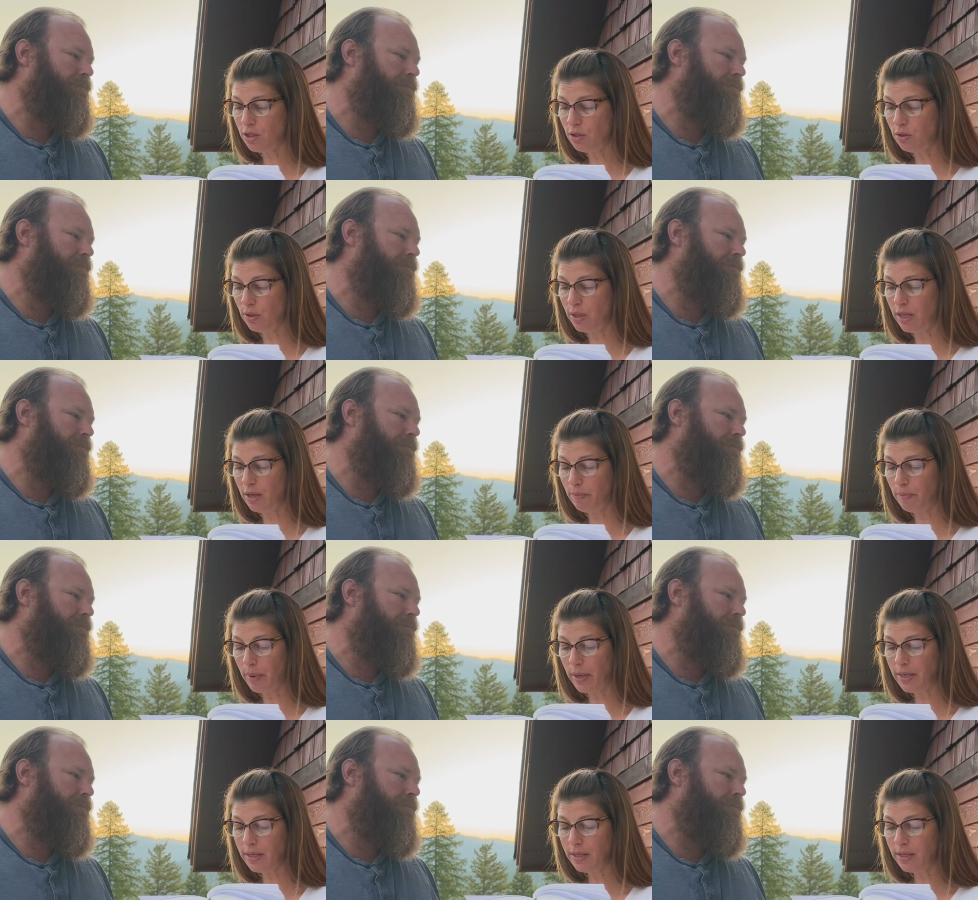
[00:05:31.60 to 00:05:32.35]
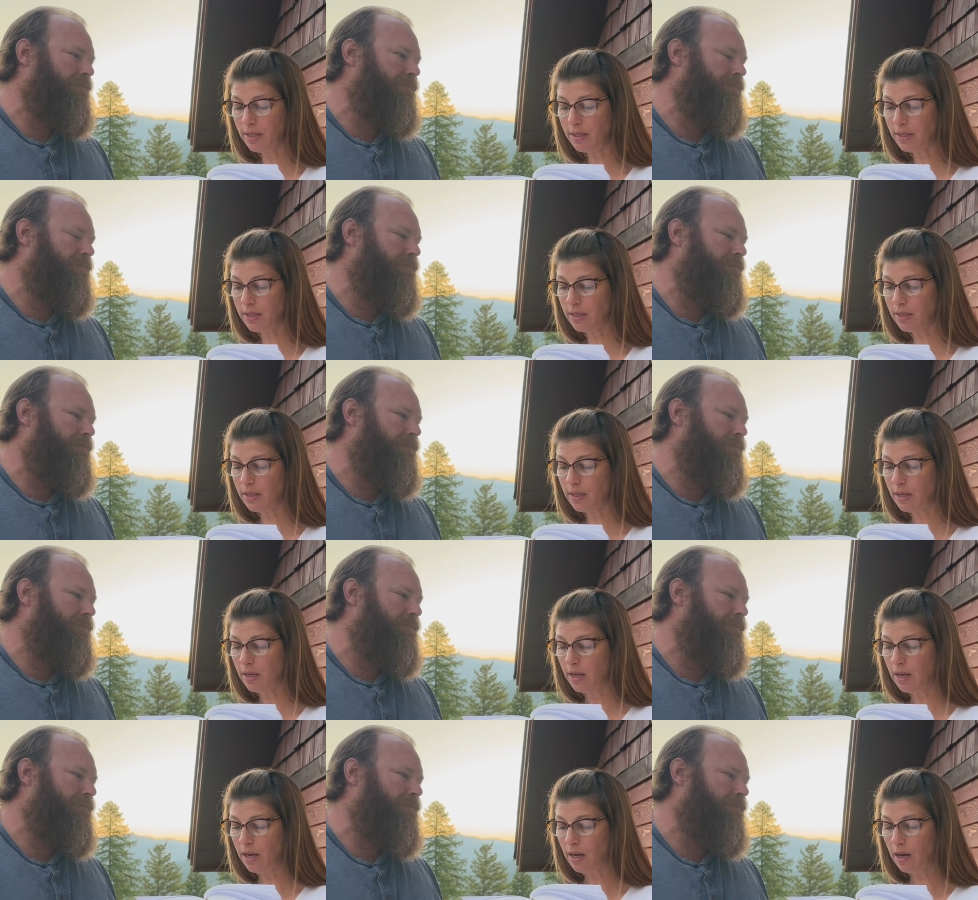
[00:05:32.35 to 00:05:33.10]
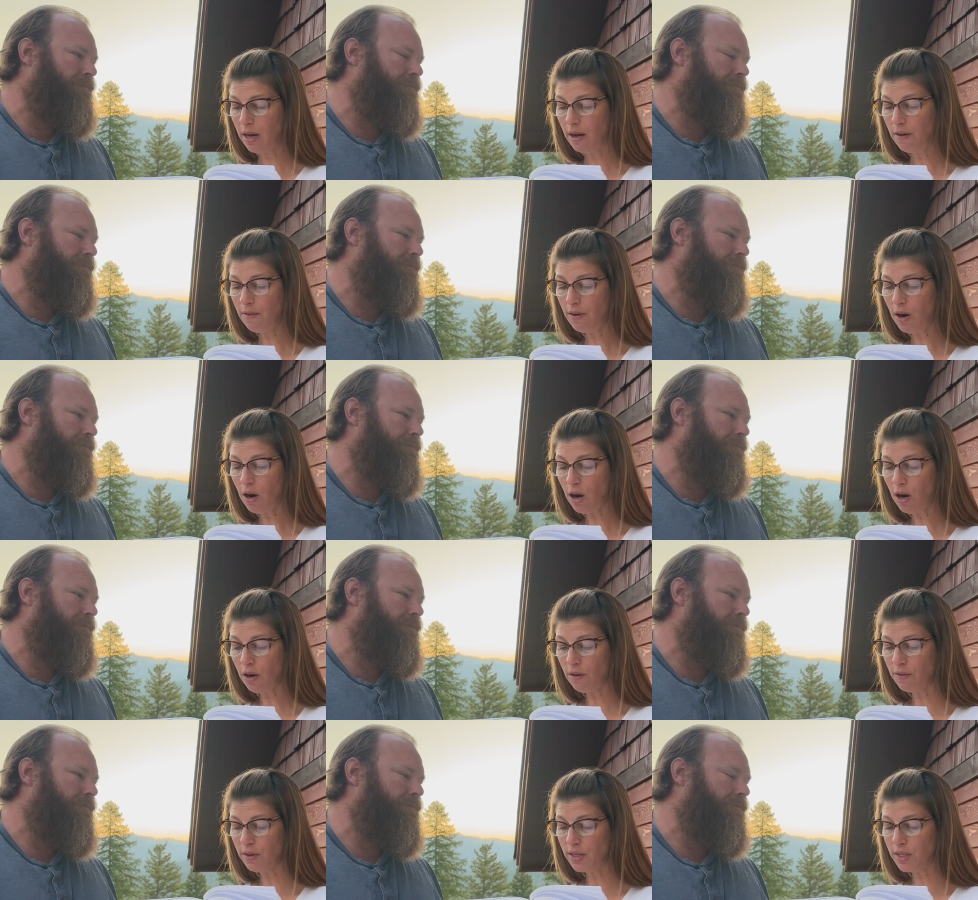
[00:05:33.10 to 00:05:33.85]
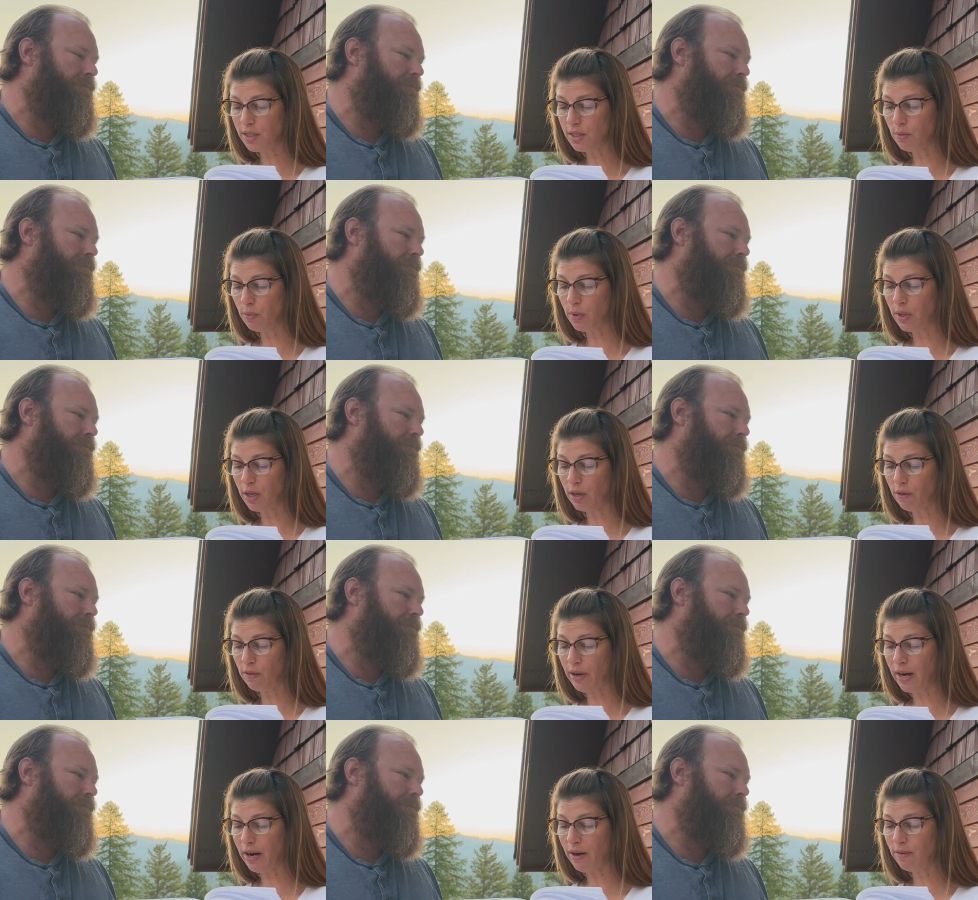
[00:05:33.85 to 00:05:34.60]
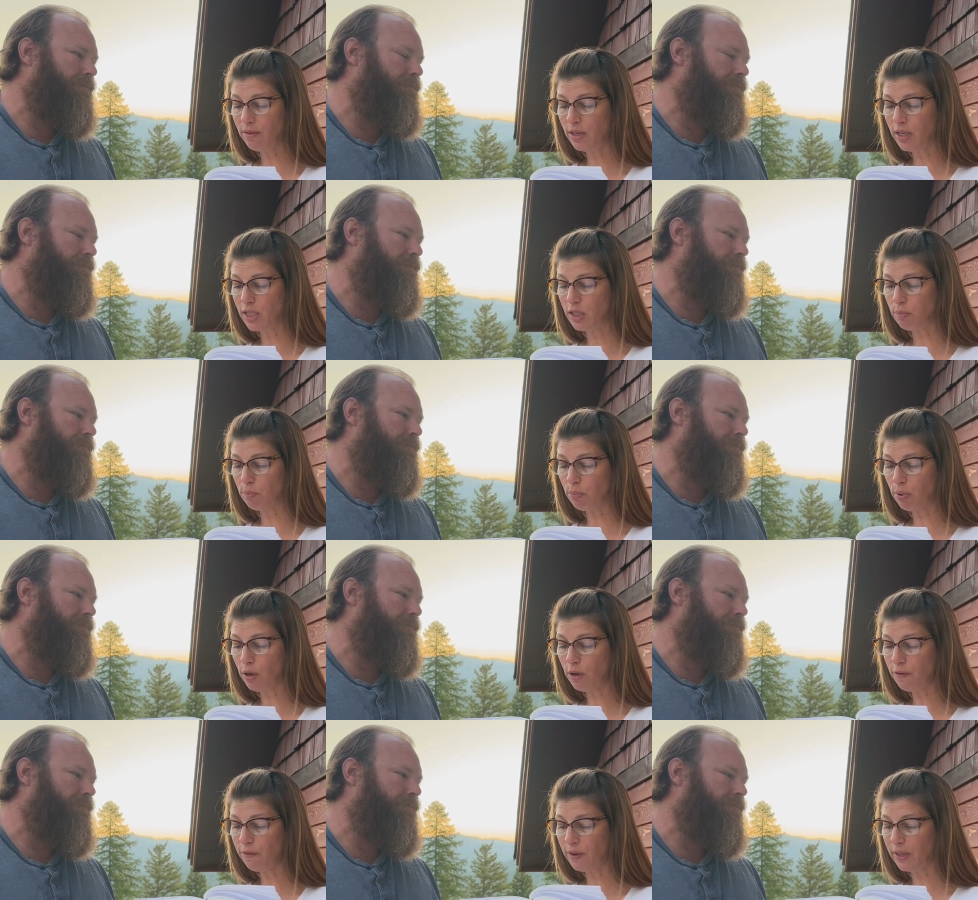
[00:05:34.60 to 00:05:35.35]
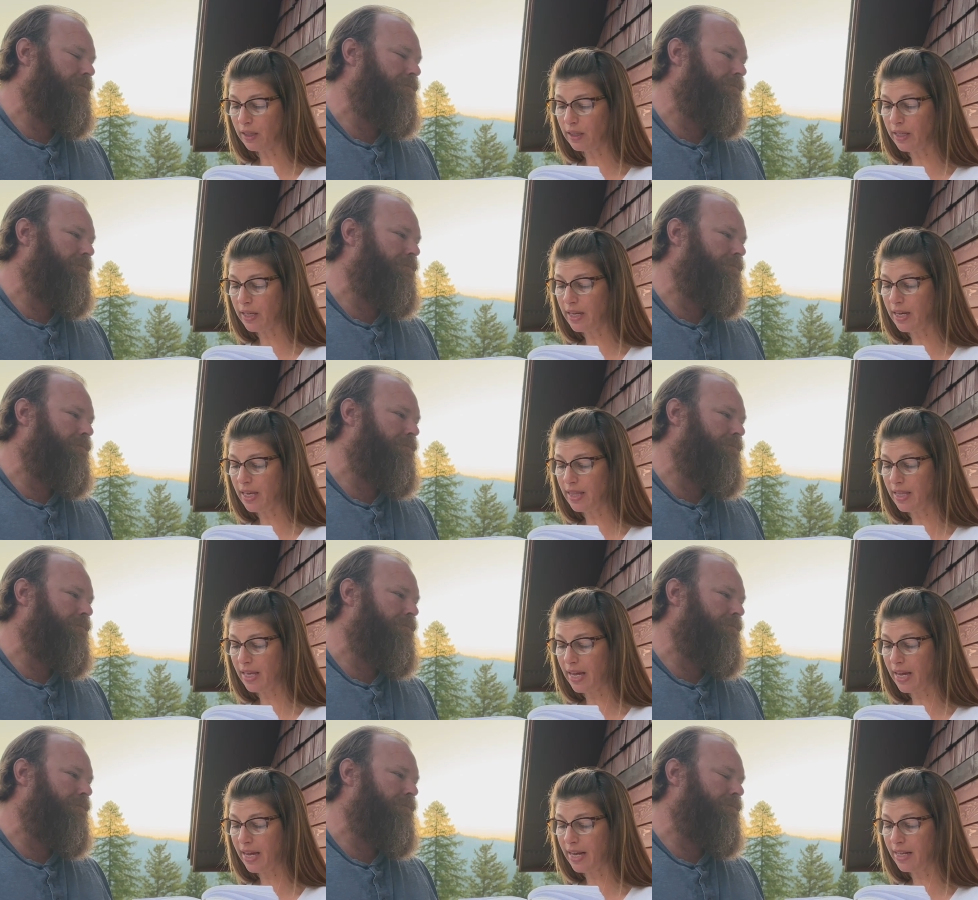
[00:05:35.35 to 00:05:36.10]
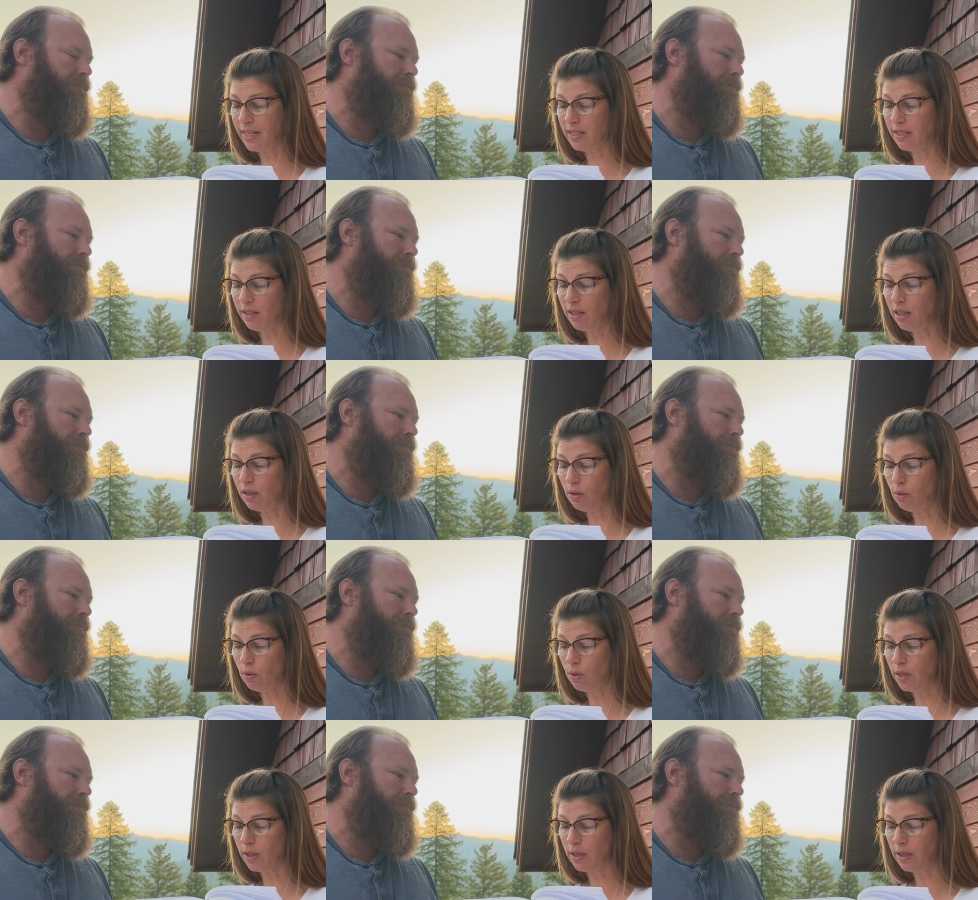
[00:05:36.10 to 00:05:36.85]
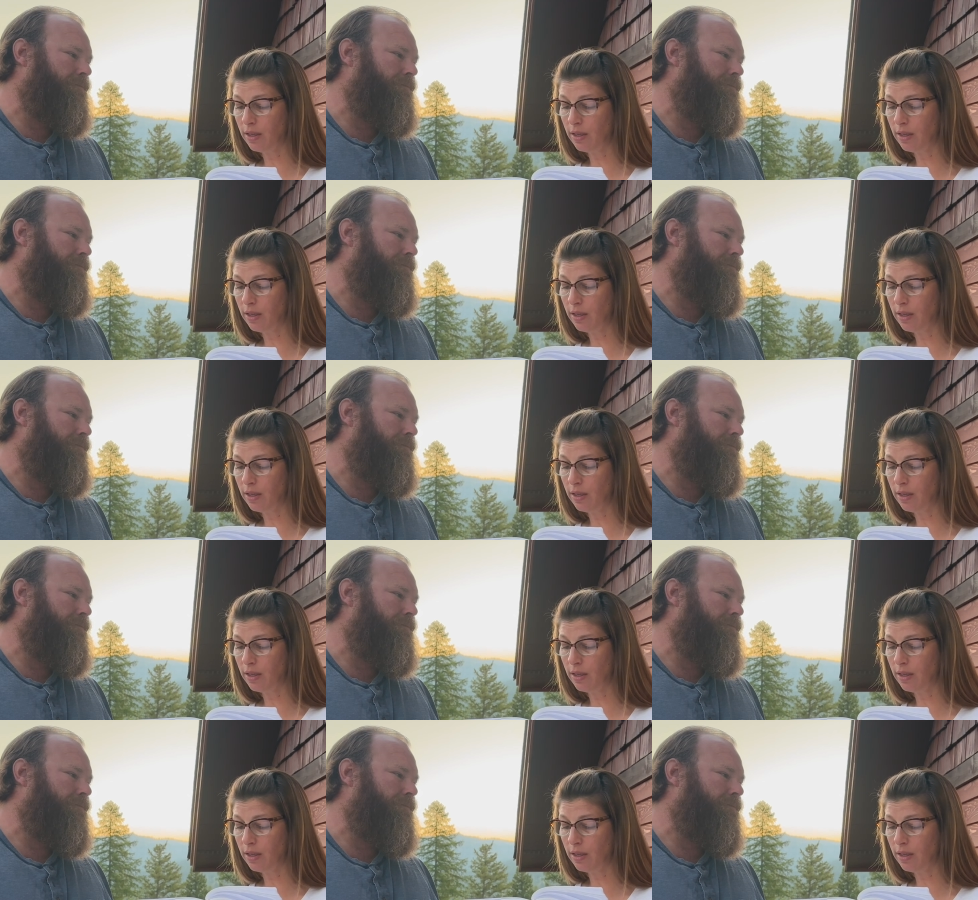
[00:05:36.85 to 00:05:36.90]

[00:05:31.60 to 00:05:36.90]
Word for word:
Speaker 1: to the abundance of a harvest when the ground is perfectly in the hands of the Lord.